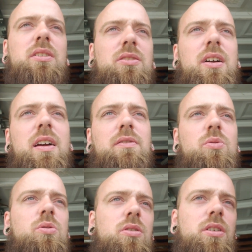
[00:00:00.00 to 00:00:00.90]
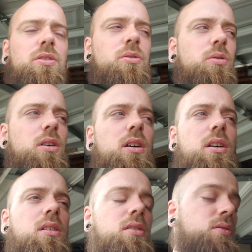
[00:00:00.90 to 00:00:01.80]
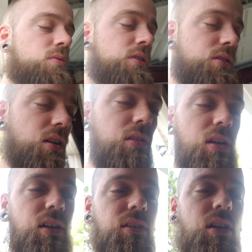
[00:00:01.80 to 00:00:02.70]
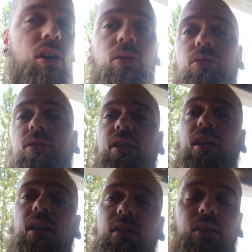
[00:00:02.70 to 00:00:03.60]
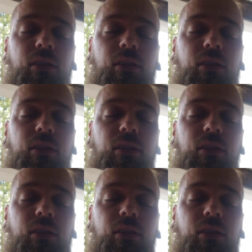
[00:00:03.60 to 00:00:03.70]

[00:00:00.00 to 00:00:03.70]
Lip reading: So I have to order a new return line hose kit.